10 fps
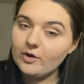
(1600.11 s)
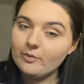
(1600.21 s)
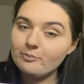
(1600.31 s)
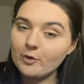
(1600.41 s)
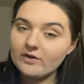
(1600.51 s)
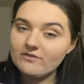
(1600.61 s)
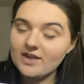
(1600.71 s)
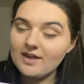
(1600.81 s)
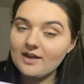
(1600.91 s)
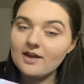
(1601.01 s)

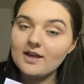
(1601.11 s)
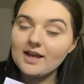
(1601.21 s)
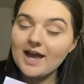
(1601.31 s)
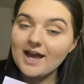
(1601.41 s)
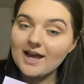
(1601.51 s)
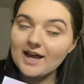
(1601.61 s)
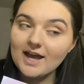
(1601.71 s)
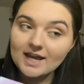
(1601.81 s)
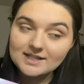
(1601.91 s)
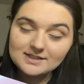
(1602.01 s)
Morphe
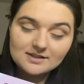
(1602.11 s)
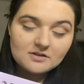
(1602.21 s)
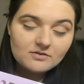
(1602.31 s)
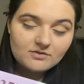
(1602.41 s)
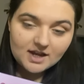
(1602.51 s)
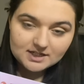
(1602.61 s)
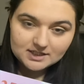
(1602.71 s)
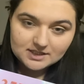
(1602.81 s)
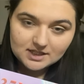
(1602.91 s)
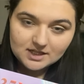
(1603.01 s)
Ice
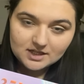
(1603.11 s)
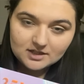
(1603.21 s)
Fantasy,